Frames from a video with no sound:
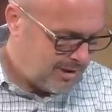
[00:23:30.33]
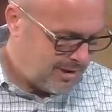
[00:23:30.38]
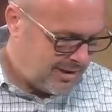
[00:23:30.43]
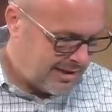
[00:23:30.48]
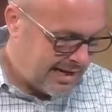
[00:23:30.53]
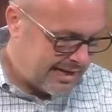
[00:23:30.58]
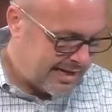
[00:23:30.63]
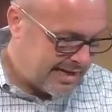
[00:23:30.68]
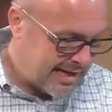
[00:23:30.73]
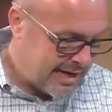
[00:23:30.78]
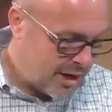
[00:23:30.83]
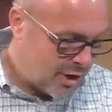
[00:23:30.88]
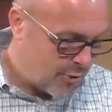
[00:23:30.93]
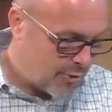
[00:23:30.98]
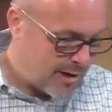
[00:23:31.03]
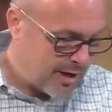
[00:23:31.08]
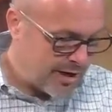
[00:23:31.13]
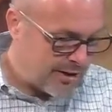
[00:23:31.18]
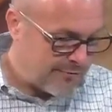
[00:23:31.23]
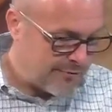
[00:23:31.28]
Like an
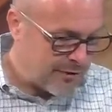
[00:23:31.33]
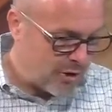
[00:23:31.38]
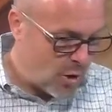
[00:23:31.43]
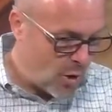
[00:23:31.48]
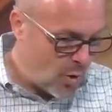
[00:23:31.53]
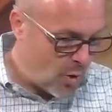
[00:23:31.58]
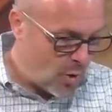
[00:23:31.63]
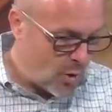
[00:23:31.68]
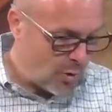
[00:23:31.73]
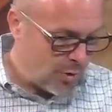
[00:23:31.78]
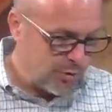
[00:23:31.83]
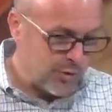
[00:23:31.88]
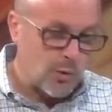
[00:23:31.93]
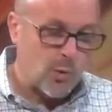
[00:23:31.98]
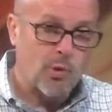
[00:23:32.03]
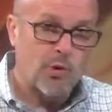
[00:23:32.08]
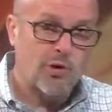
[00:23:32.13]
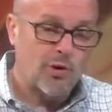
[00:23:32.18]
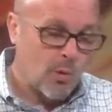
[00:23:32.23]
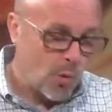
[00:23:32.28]
earring of gold or an